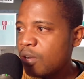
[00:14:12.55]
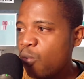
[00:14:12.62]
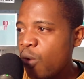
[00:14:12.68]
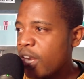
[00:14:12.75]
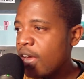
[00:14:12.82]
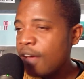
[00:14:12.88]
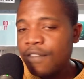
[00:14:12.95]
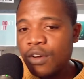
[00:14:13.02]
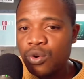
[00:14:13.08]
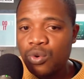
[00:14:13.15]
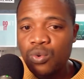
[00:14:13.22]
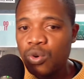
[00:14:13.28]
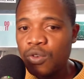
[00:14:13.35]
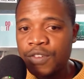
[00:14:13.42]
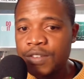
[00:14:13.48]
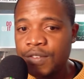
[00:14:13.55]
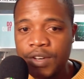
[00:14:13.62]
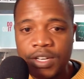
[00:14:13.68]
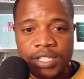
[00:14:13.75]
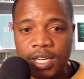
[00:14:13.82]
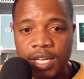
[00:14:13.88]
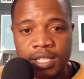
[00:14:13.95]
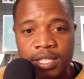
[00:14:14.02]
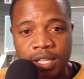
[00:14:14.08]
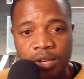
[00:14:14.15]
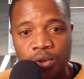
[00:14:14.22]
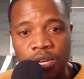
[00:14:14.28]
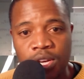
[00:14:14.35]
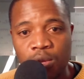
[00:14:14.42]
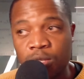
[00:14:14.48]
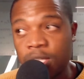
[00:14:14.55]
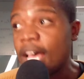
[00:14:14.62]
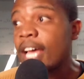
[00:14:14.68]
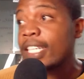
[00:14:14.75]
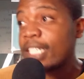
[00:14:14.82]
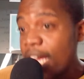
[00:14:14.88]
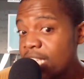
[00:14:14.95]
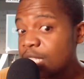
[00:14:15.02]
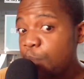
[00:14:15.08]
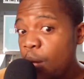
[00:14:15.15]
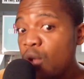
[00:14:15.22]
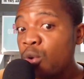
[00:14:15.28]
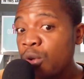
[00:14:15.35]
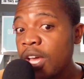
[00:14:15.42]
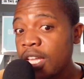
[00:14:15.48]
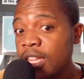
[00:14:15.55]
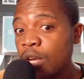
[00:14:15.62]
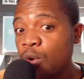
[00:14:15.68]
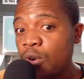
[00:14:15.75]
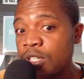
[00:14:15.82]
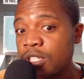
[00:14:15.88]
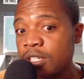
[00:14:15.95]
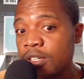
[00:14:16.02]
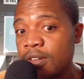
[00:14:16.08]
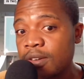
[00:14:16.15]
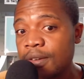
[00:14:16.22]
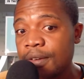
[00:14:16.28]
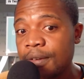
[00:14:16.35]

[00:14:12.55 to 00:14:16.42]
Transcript: whatever rule of differentiation that you're going to use, just by looking at the question.